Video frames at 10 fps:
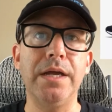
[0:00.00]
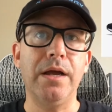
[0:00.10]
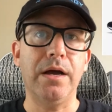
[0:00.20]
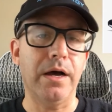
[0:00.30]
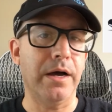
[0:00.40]

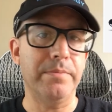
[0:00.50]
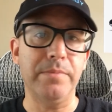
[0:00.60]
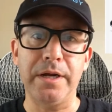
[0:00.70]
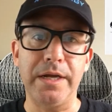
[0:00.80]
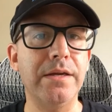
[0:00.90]

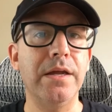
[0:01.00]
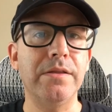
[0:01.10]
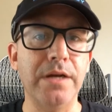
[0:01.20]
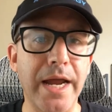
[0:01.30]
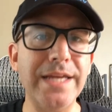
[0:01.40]
again,
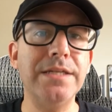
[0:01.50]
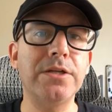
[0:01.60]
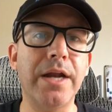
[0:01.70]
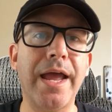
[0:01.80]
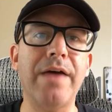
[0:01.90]
the Nike is
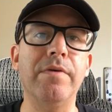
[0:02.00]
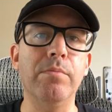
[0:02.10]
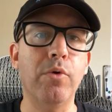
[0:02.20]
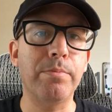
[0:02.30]
going to have a more